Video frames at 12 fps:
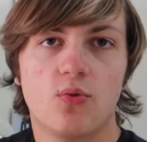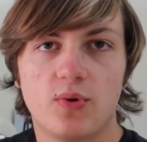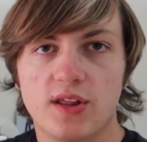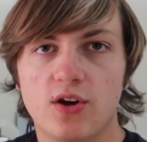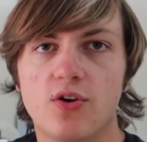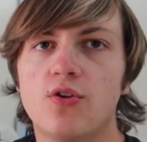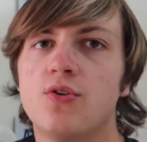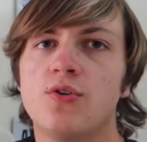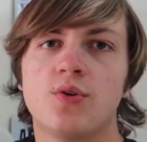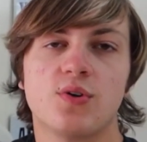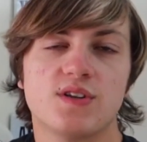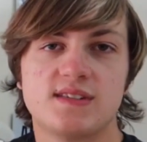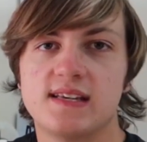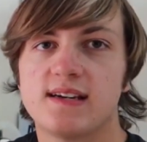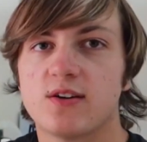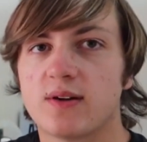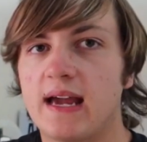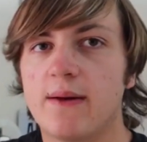really old or
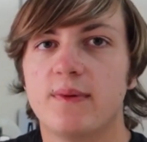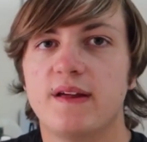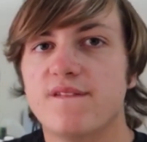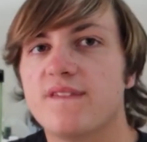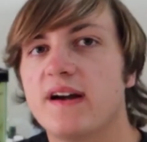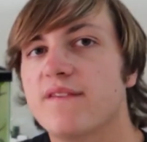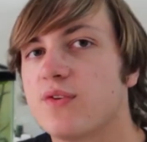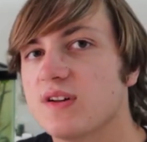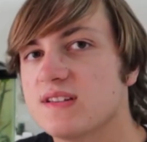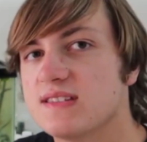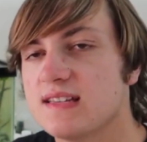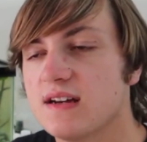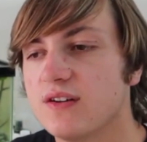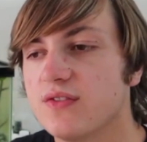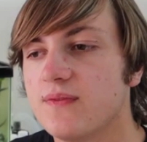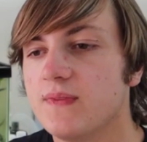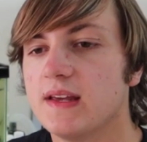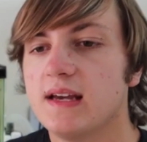sick or can't really fight for itself.